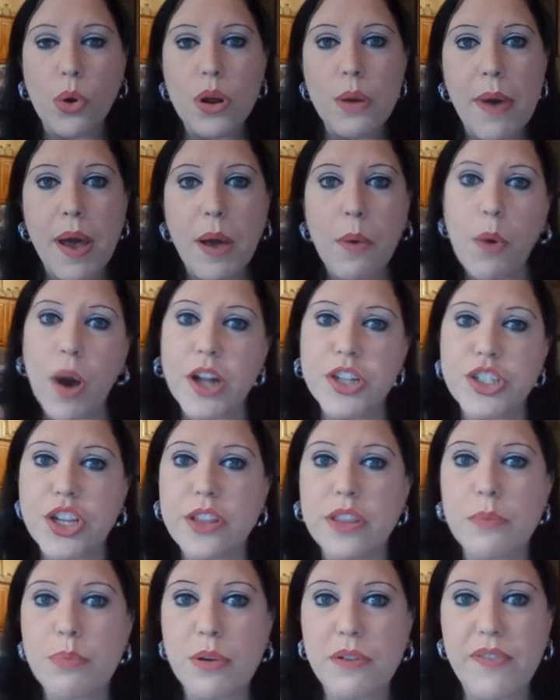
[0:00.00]
or by
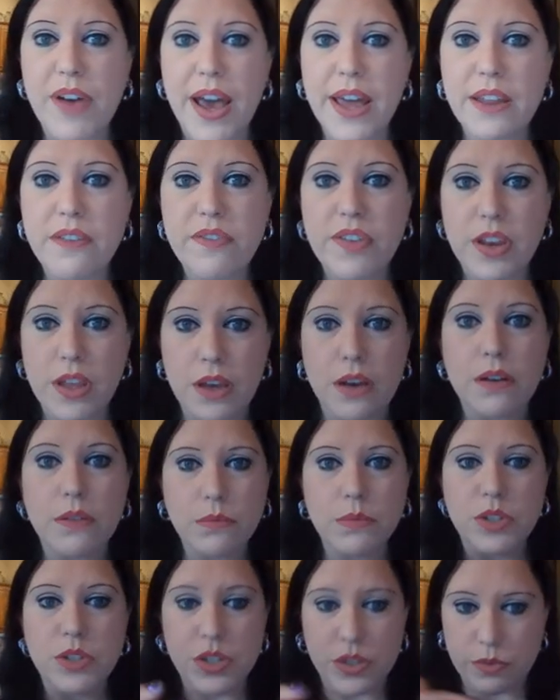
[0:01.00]
watching the provided video,
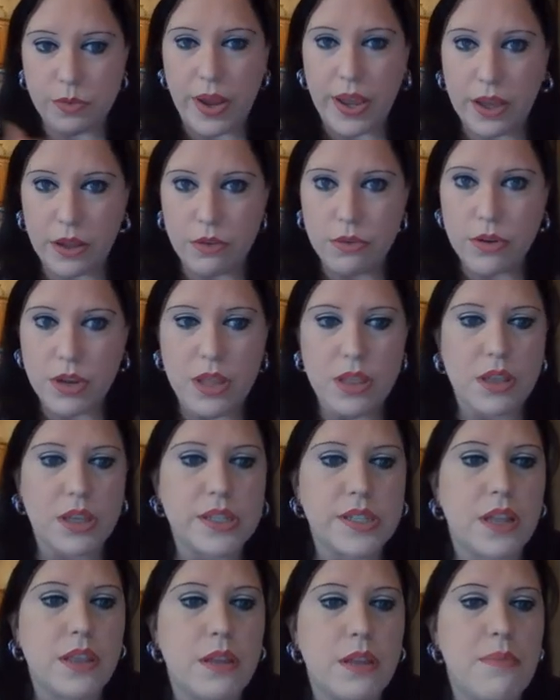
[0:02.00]
which is right underneath
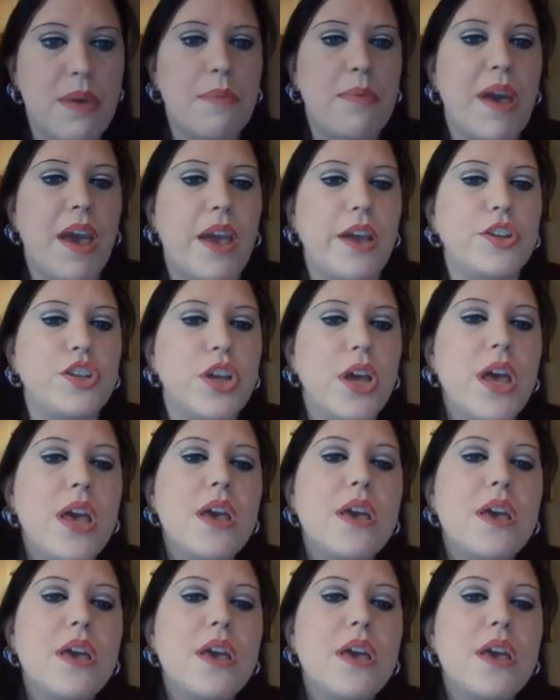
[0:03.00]
this on the main page.